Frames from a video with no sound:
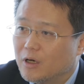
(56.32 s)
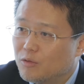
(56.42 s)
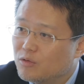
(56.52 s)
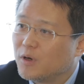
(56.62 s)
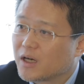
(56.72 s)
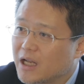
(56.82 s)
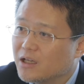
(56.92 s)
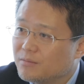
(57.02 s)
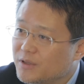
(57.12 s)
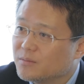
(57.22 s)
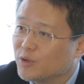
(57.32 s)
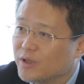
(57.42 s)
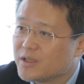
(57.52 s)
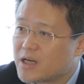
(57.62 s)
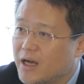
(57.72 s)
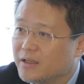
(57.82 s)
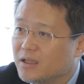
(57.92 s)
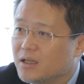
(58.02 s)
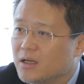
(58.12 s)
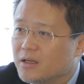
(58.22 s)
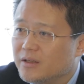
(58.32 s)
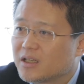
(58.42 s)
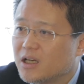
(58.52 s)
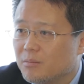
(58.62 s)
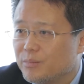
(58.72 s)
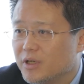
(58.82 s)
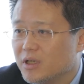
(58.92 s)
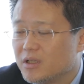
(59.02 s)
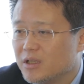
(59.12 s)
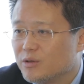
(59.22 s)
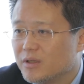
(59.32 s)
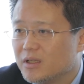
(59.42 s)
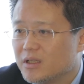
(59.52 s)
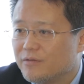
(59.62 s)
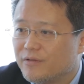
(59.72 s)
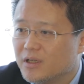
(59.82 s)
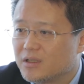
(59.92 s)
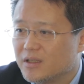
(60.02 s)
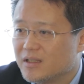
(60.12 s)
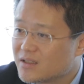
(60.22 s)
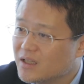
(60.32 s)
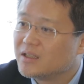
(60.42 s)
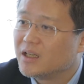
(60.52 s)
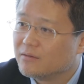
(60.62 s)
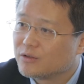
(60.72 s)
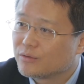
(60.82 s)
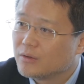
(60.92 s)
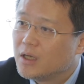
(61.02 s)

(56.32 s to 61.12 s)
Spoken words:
Uber kind of business model in China, they compete using different incentives to